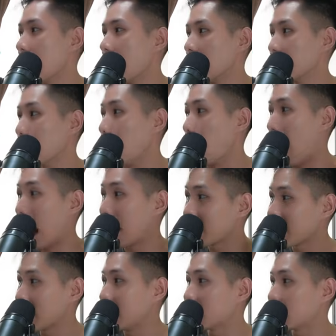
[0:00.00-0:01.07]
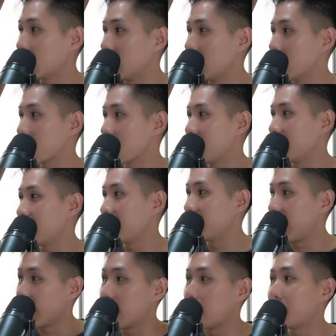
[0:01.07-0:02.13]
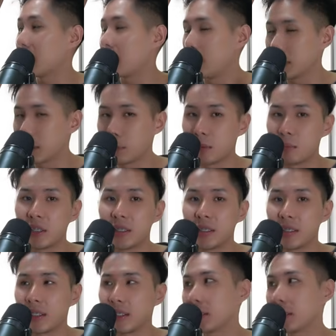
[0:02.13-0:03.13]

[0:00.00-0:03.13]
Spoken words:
So after installation, data becomes permanent.